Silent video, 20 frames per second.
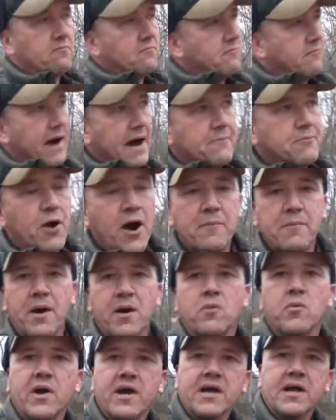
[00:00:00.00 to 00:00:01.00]
My
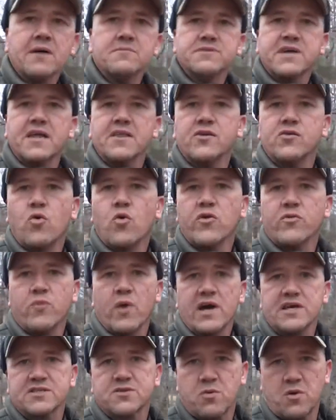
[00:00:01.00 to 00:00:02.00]
primary wind comes out of the
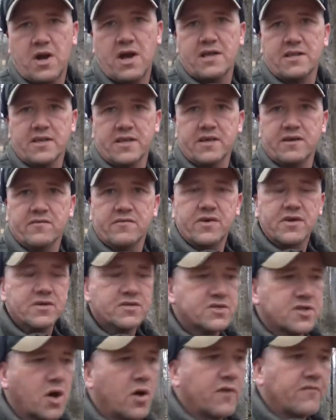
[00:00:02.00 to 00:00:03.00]
northwest where I live.
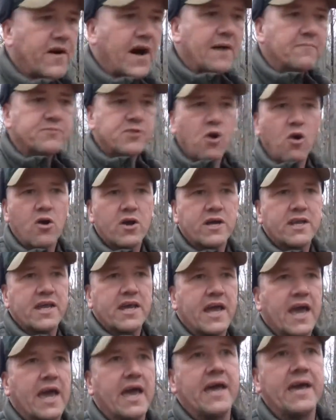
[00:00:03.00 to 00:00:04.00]
So if I'm
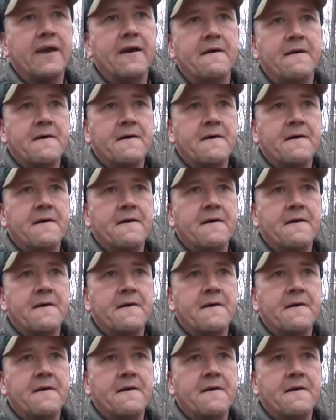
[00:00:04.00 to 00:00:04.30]
targeting a